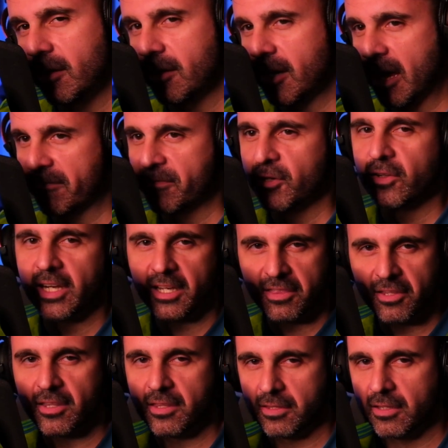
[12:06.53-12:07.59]
I feel like
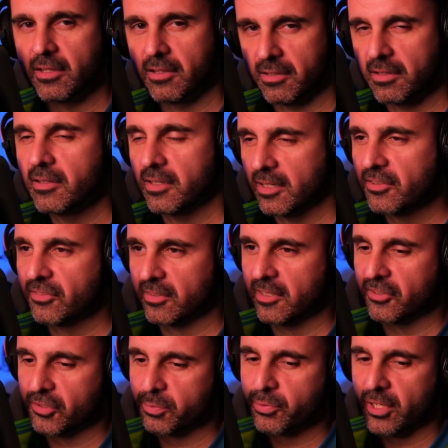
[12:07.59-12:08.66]
the the it's
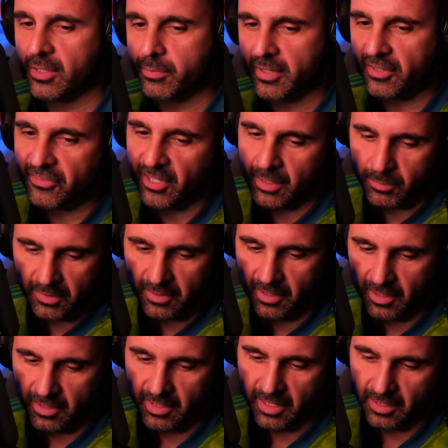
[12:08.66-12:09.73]
it's a pretty big statement
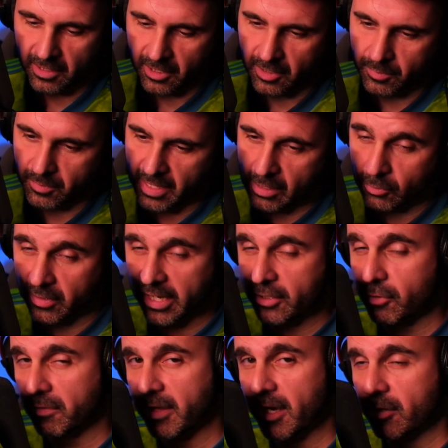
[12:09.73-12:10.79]
there, and um, I will
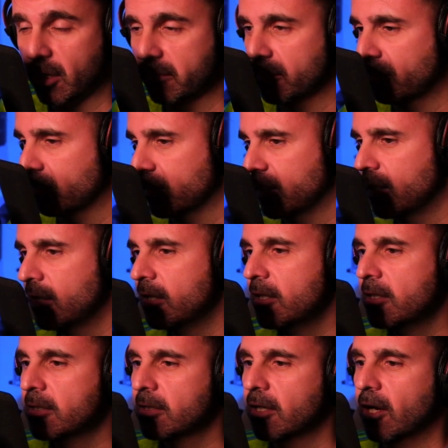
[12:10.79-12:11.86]
echo that. Obviously,
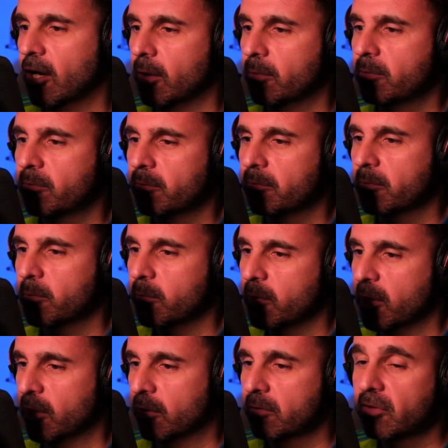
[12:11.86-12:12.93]
um,
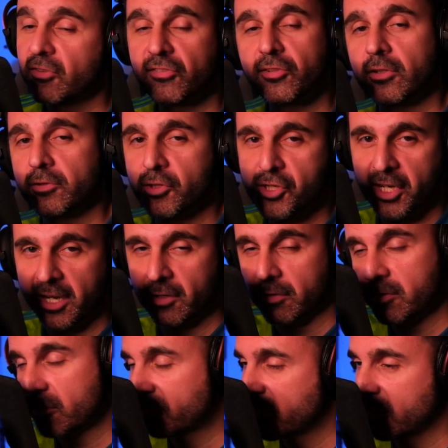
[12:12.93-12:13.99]
you know, this is still a new channel.
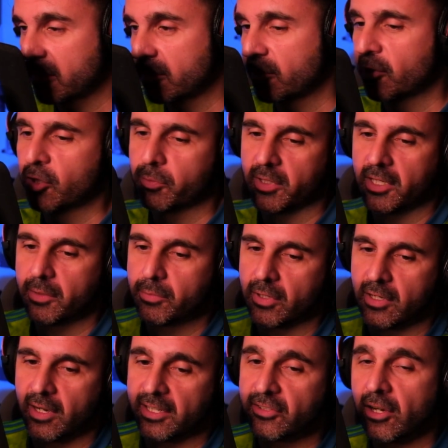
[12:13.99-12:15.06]
You're just getting to know me,
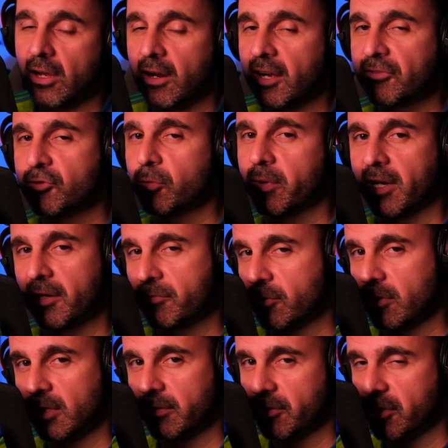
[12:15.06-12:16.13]
but I taught high school band for
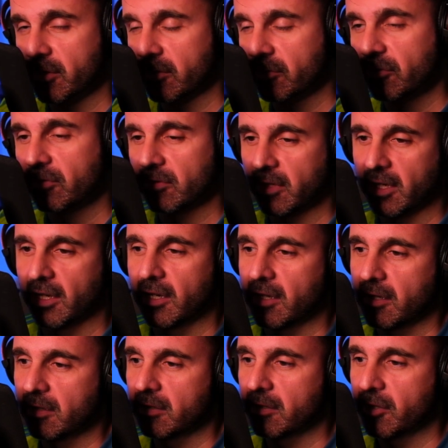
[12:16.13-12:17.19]
11 years,
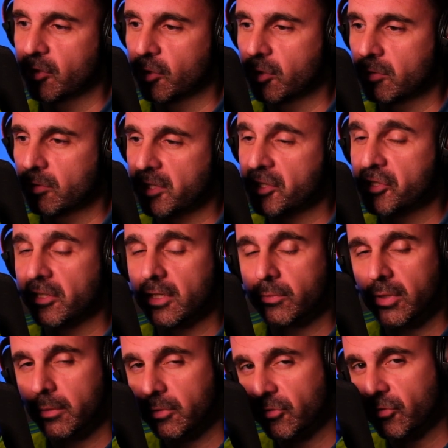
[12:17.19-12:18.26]
and you know, teaching in a
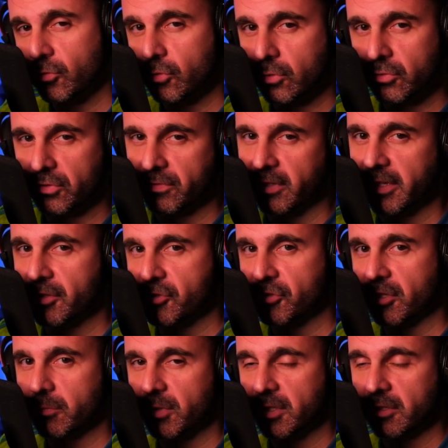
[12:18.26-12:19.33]
public school was very
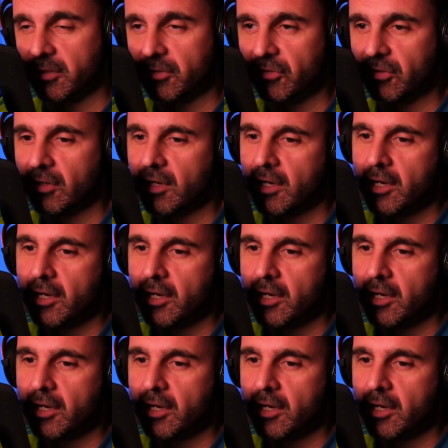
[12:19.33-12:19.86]
interesting because